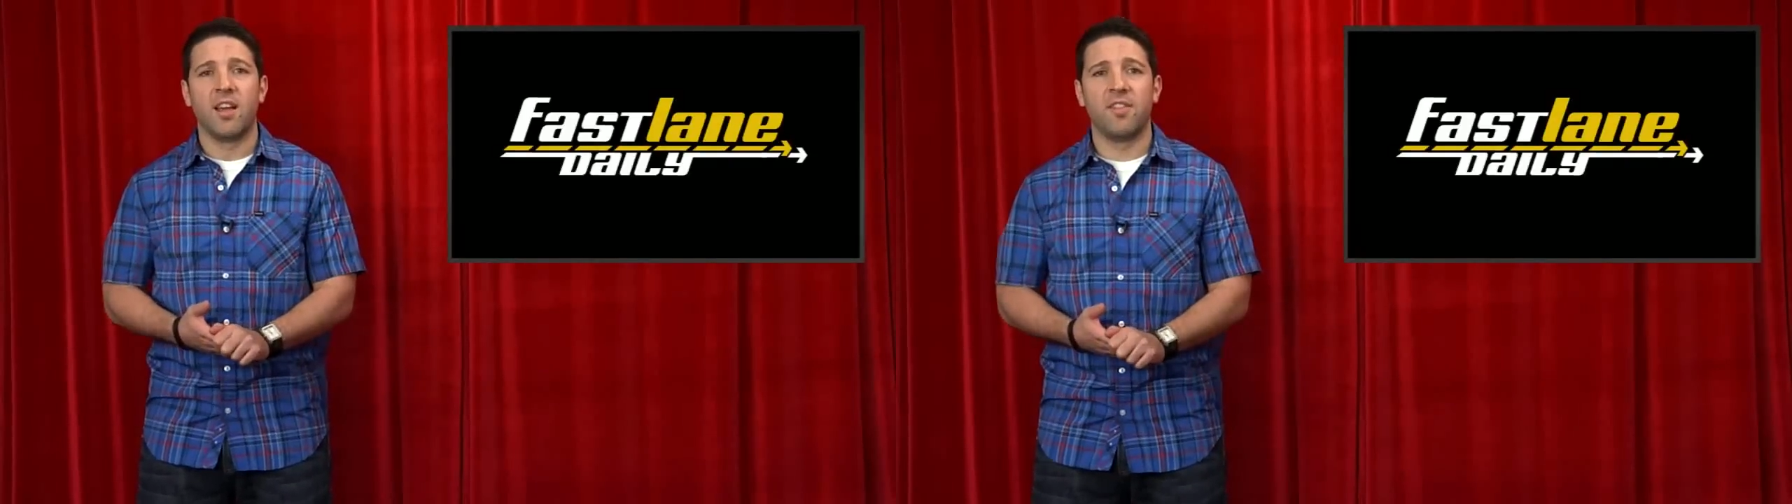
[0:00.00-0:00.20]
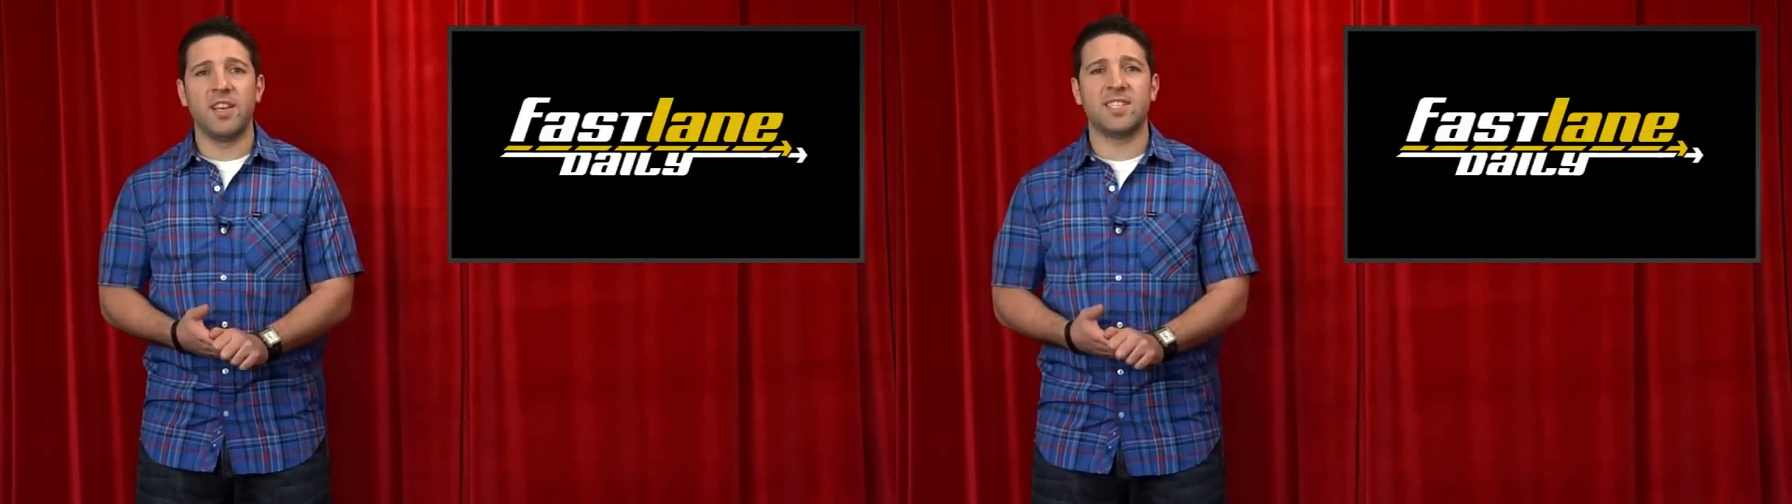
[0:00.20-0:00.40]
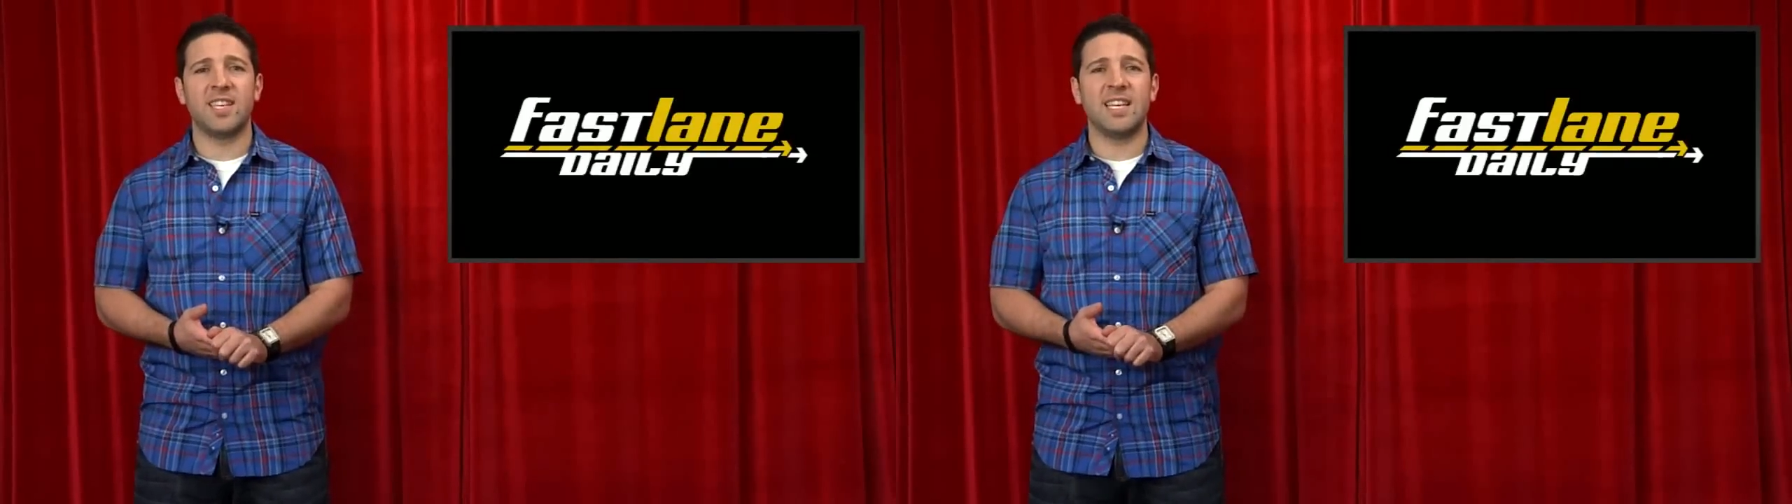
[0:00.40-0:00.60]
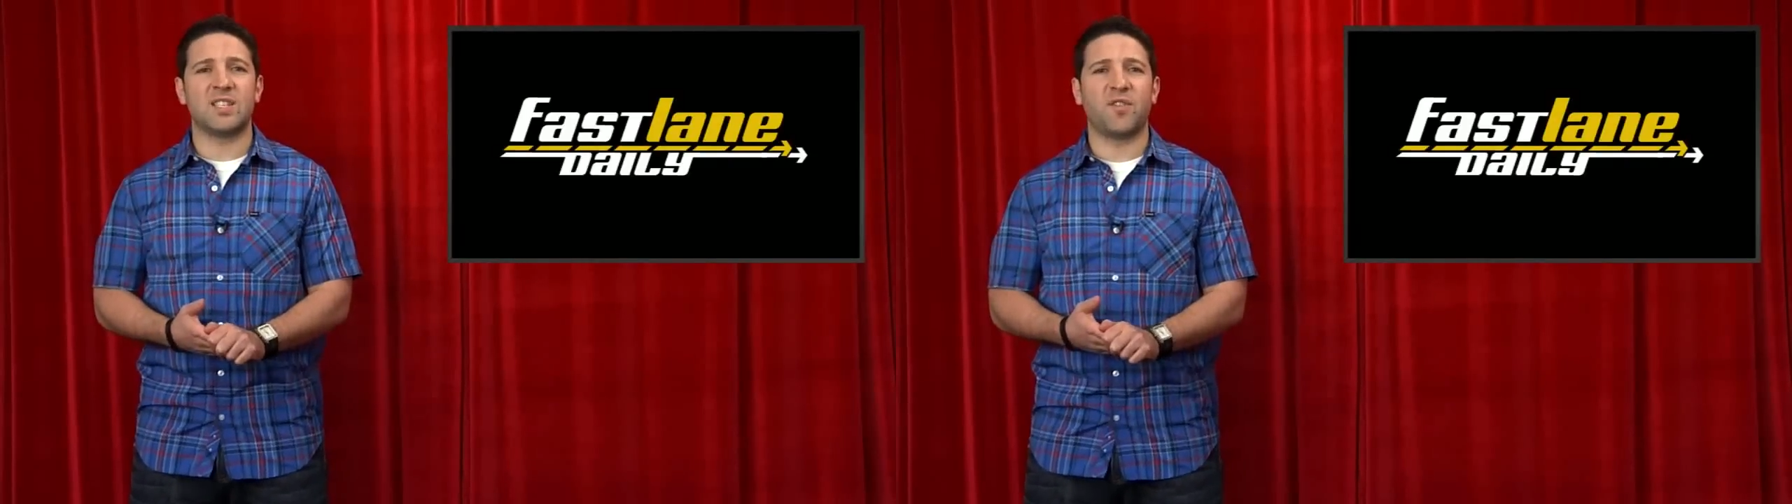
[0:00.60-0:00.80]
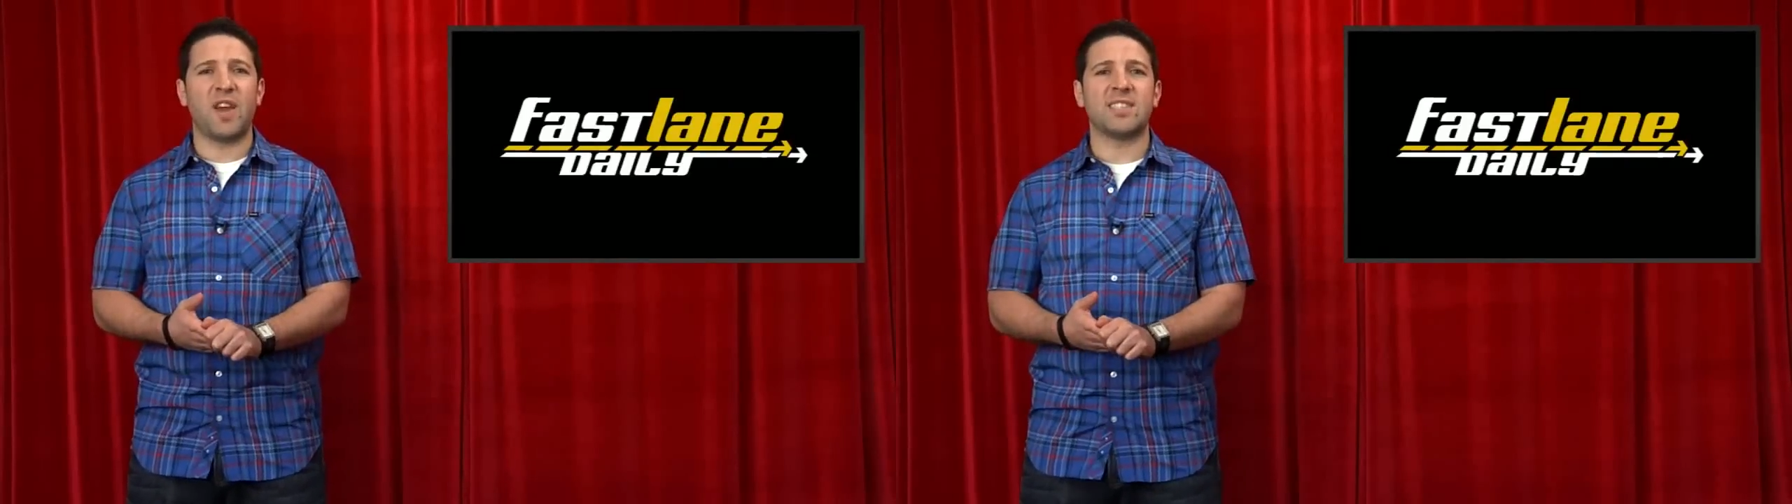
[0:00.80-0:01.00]
This
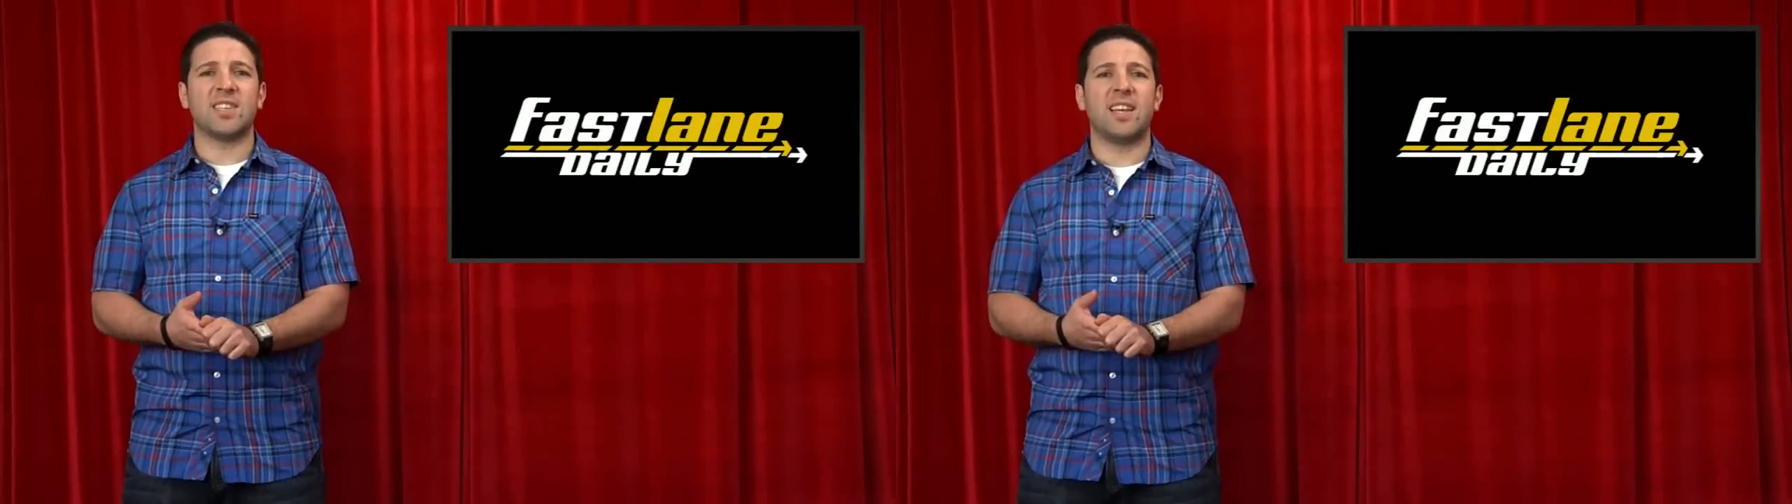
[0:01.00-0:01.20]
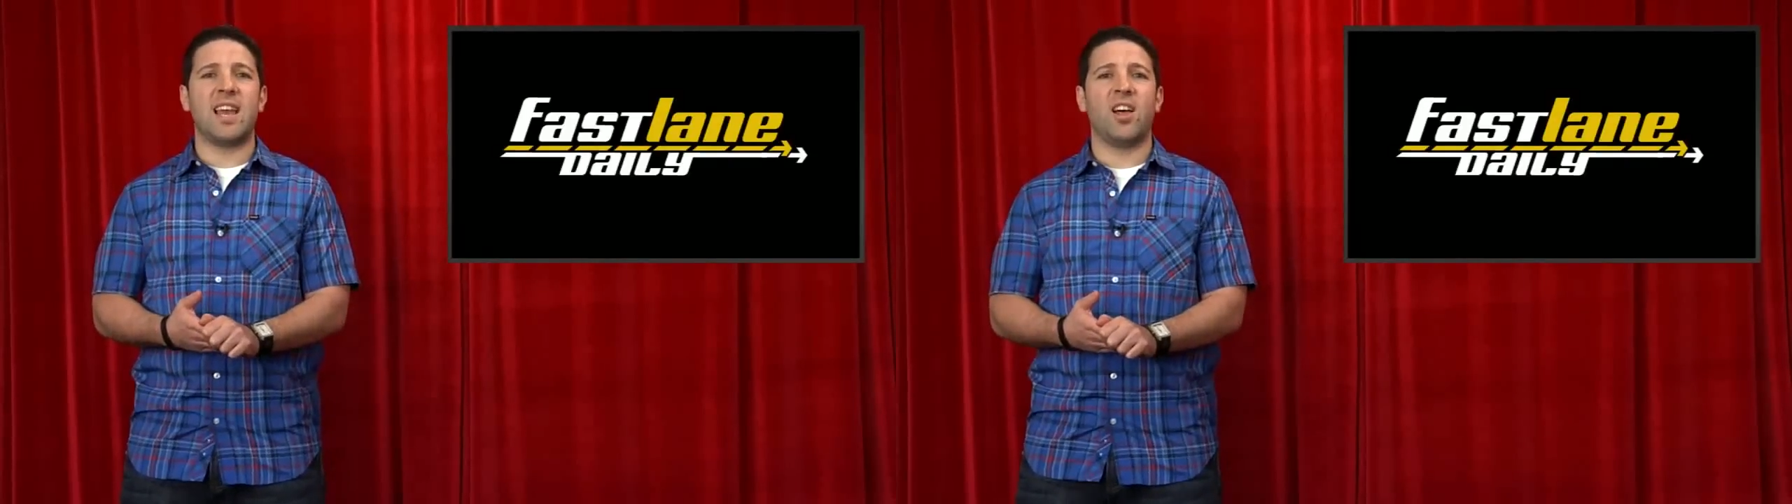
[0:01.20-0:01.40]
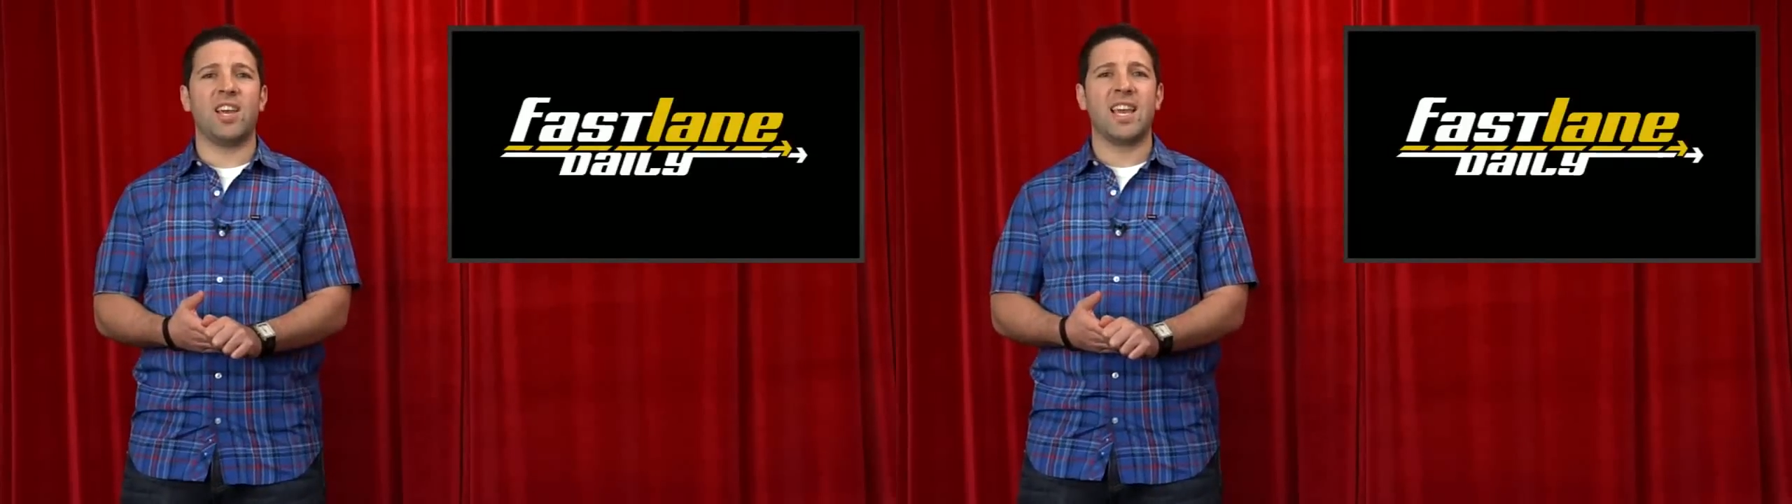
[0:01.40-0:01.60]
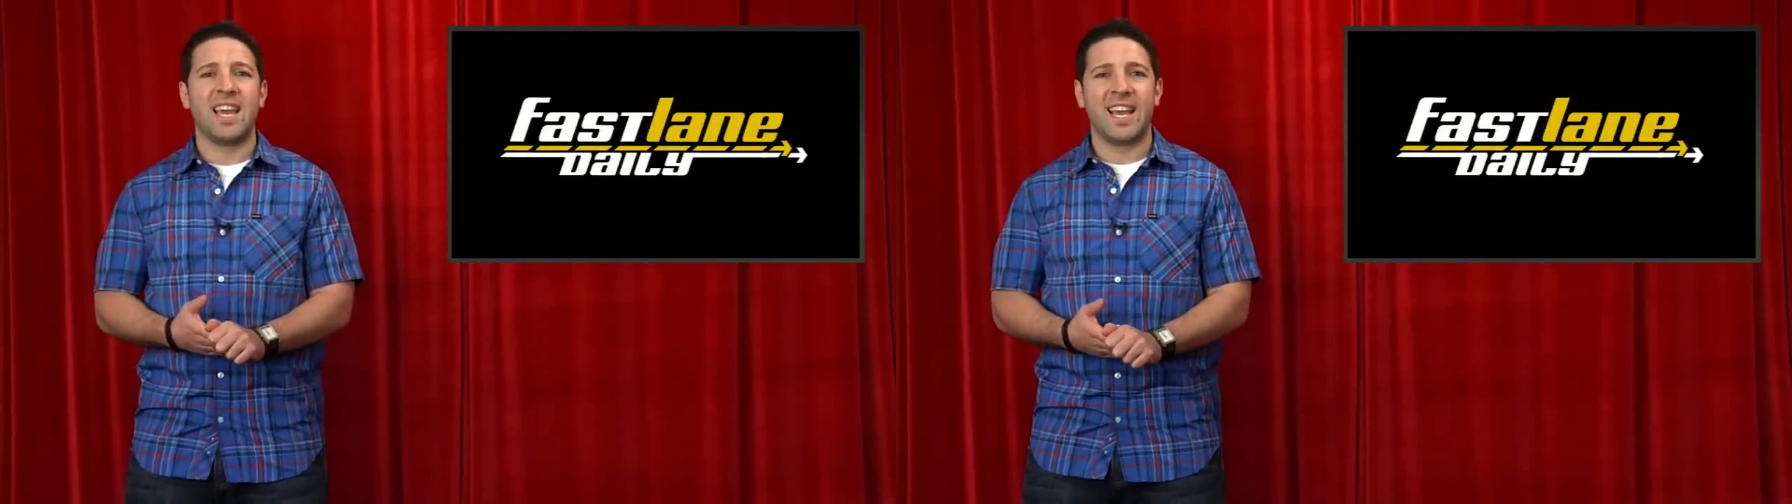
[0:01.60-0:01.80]
is Fast Lane Daily,